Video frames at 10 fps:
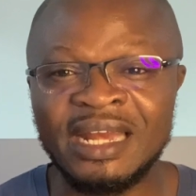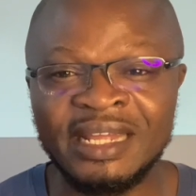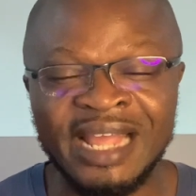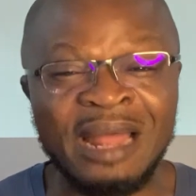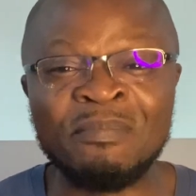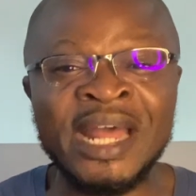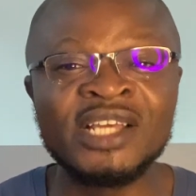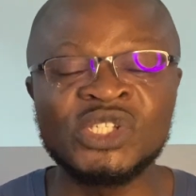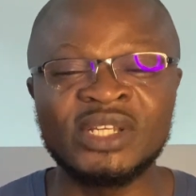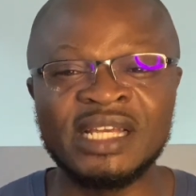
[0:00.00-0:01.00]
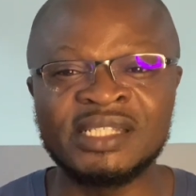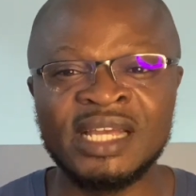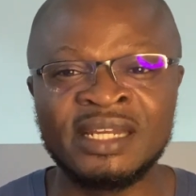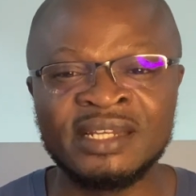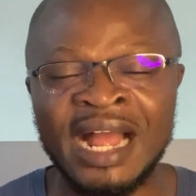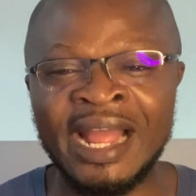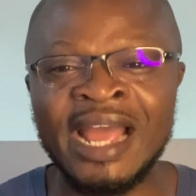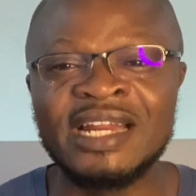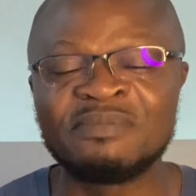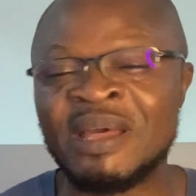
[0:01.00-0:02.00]
League. And many suggested, I
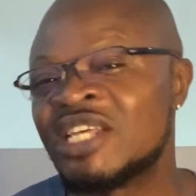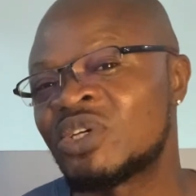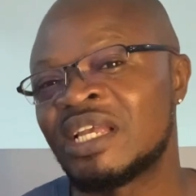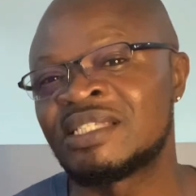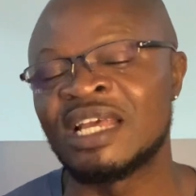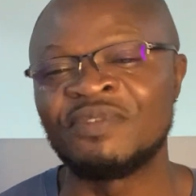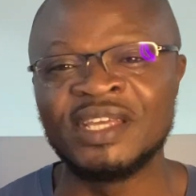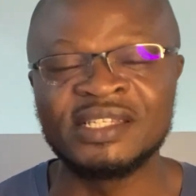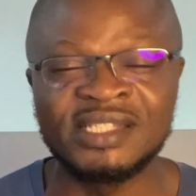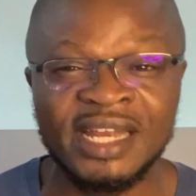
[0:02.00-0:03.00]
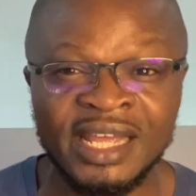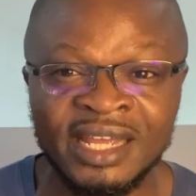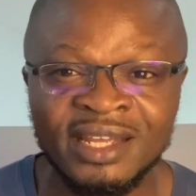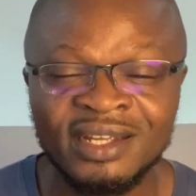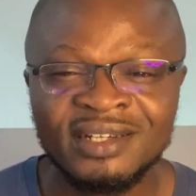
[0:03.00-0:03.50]
heard it, many suggested even yesterday